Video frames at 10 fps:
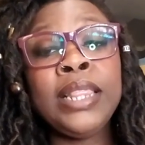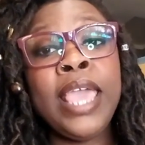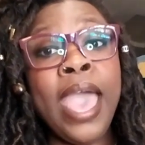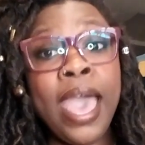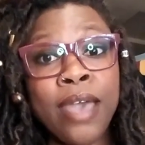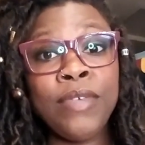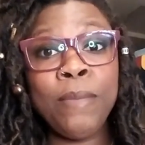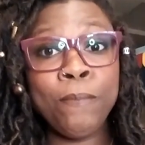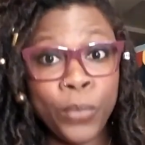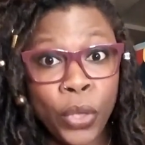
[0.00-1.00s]
They have a
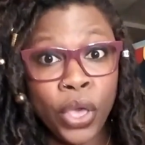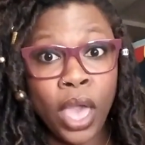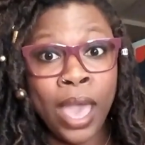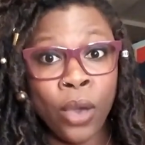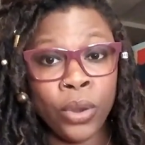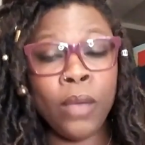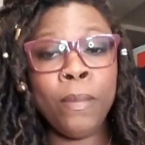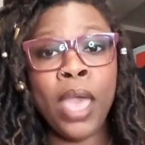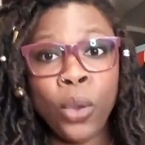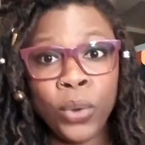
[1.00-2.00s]
book out
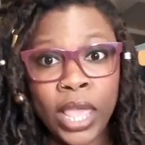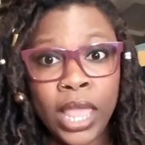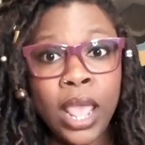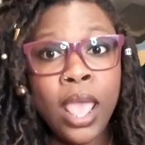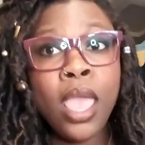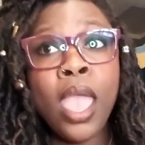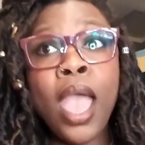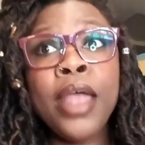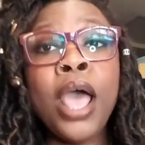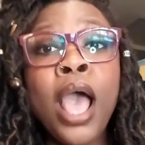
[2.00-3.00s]
about it,
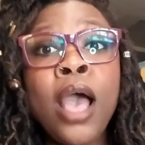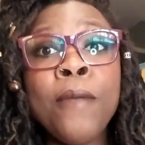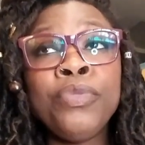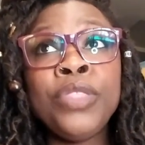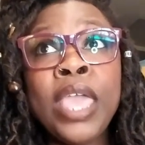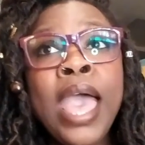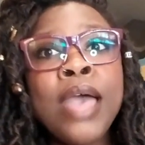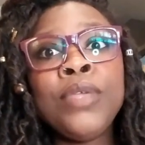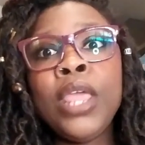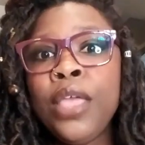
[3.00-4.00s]
and they
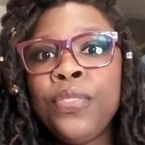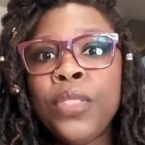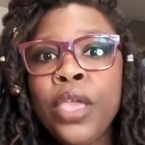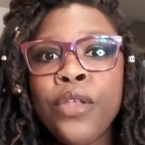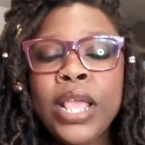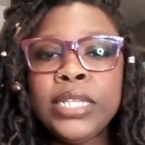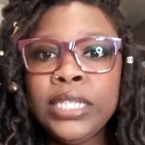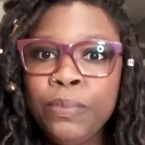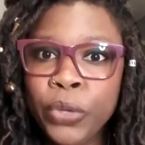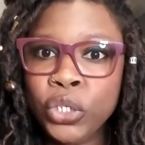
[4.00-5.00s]
have it in their
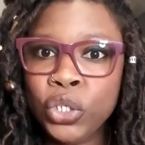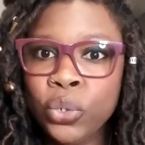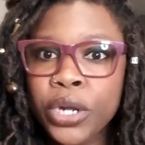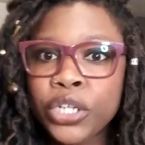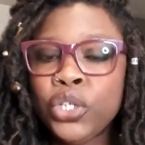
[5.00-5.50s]
NACCE bookstore.